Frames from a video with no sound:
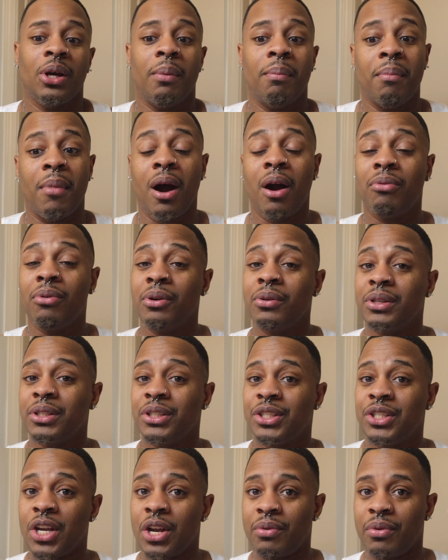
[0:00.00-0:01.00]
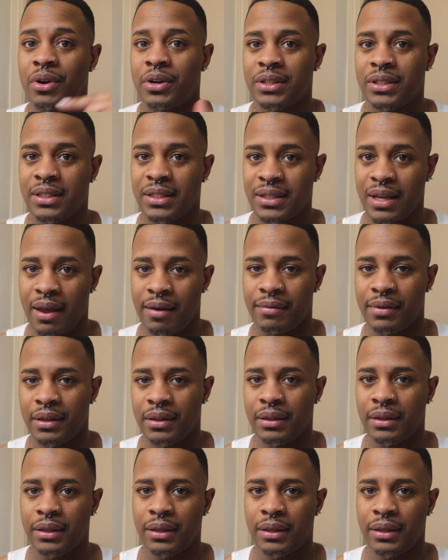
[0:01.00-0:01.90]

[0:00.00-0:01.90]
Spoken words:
Tomorrow is January 7th.